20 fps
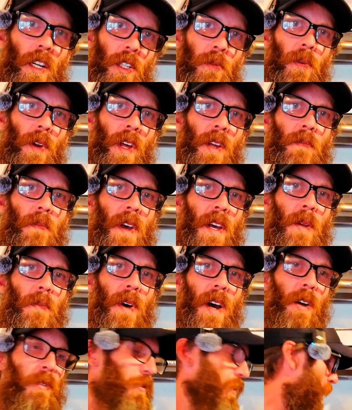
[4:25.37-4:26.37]
right, it's probably been
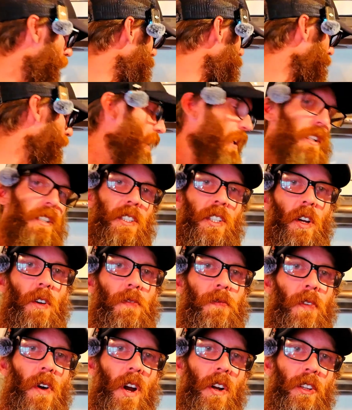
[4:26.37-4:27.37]
about 10 minutes so
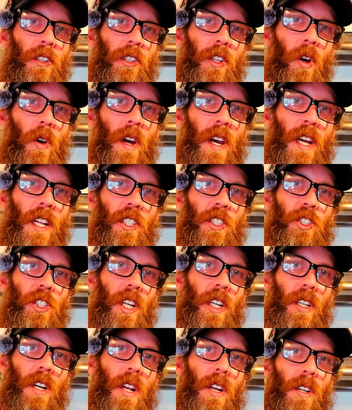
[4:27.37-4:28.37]
far. Let's go ahead and
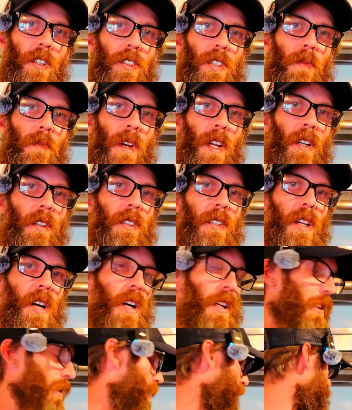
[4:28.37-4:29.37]
check on our tomato
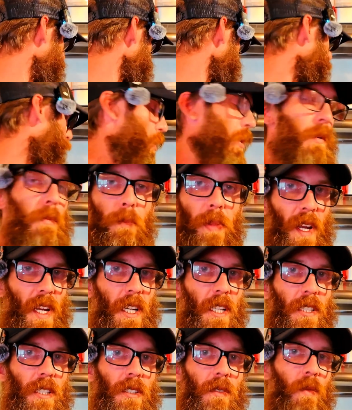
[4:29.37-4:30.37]
sauce or
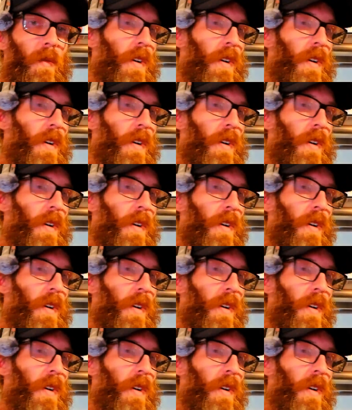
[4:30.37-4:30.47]
paste,